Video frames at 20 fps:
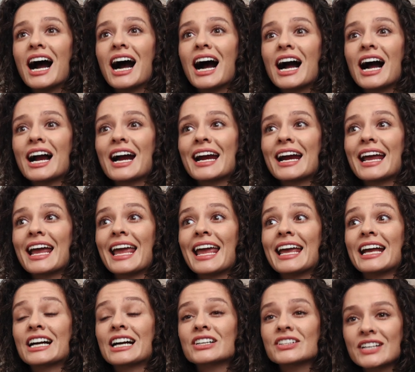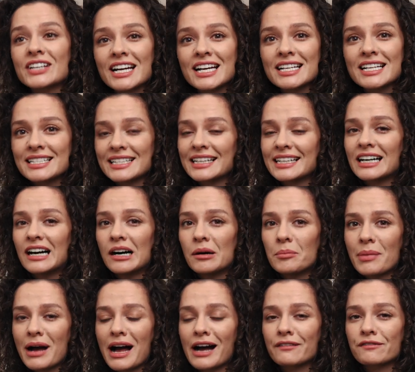are a crazy
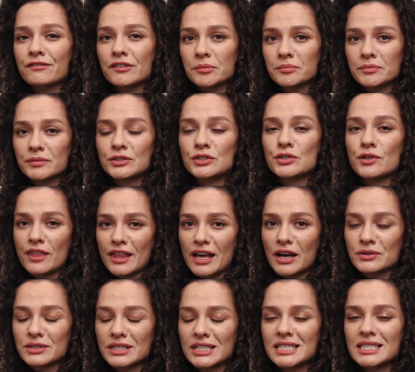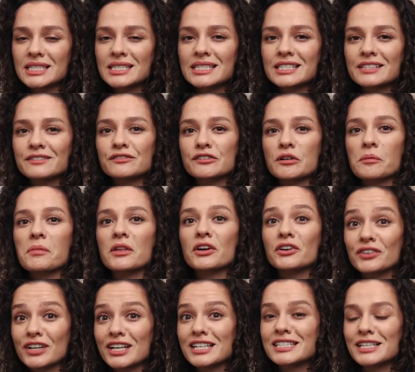comeback from the
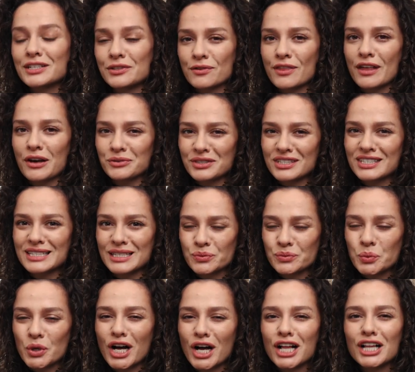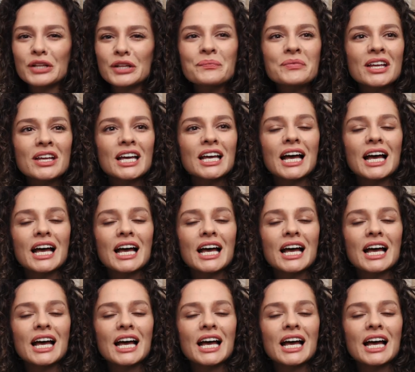crazy 2000s as well.